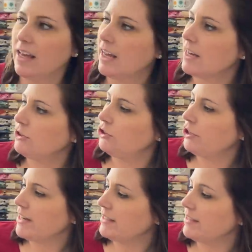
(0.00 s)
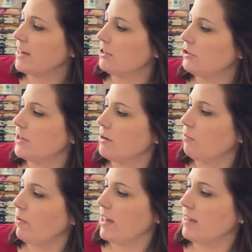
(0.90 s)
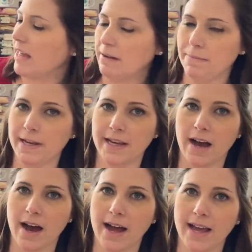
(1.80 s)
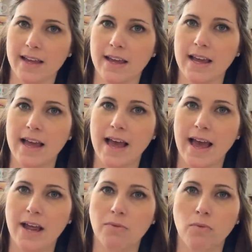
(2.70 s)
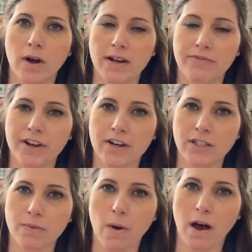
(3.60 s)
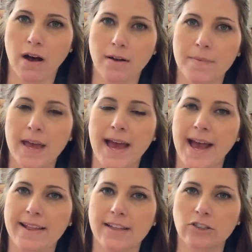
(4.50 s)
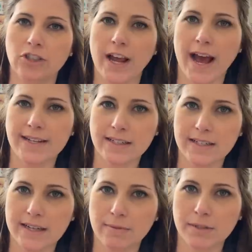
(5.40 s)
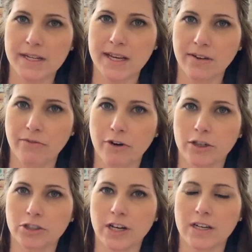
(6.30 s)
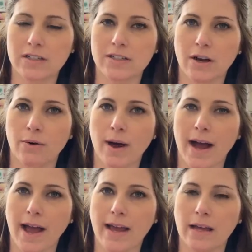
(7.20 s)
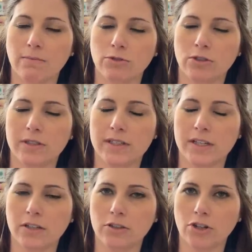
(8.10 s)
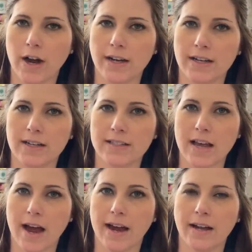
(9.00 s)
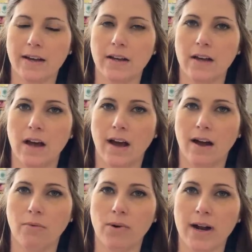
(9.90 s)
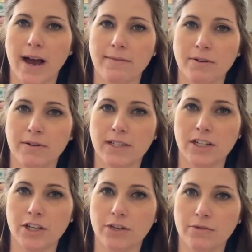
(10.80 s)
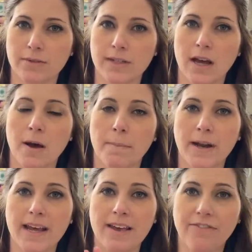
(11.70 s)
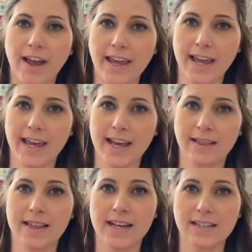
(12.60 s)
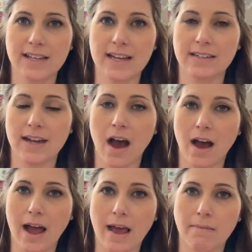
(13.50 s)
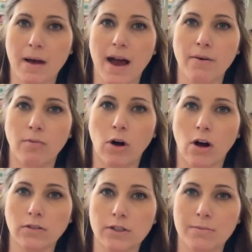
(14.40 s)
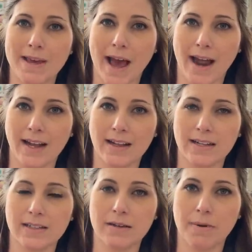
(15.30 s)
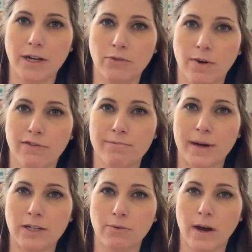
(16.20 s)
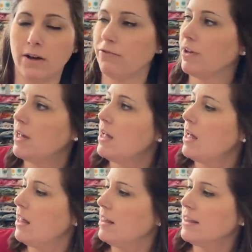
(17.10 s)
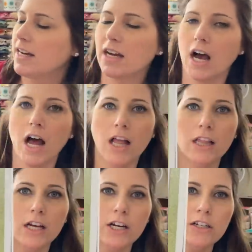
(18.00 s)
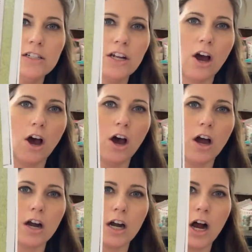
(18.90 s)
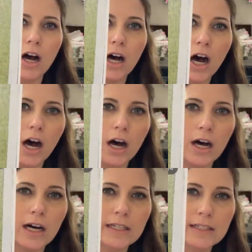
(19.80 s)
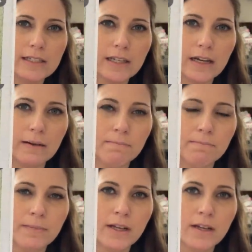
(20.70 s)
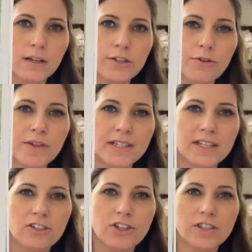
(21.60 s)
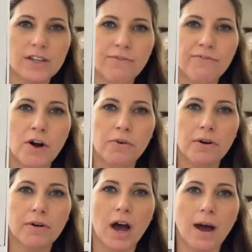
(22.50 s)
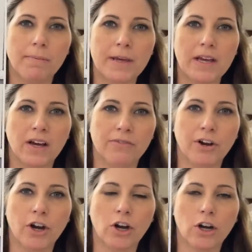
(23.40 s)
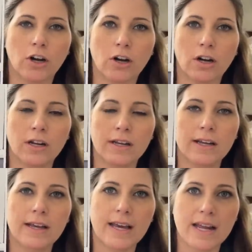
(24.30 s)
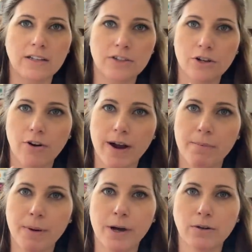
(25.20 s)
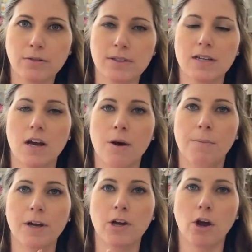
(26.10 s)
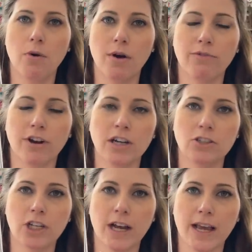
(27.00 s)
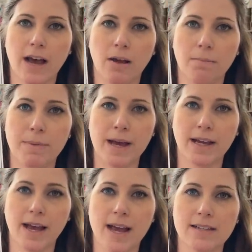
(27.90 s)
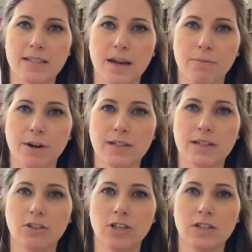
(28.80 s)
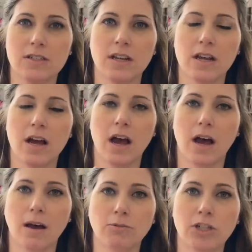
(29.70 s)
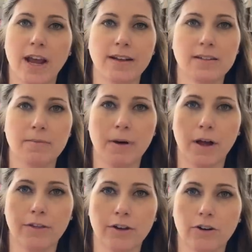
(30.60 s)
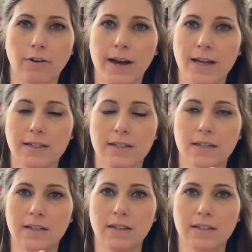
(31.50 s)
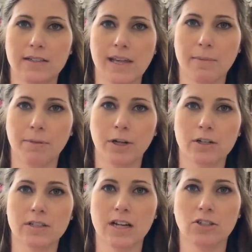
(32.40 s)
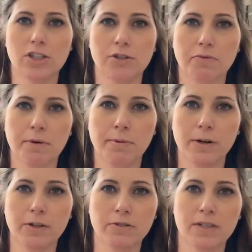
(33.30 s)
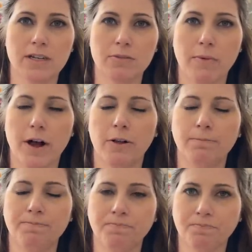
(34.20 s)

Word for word: And she stitched it with NPI and one of and then she has a DMC conversion. So I am still trying to decide uh, what I'm going to use. But if I can get this in time, I will also be adding this to my 12 by 12. The colors are awesome. So this is just a photocopy of her Instagram post, but go over and check out Becca at SamBrie Stitches. Um, she has some other great samplers that she's reproduced as well.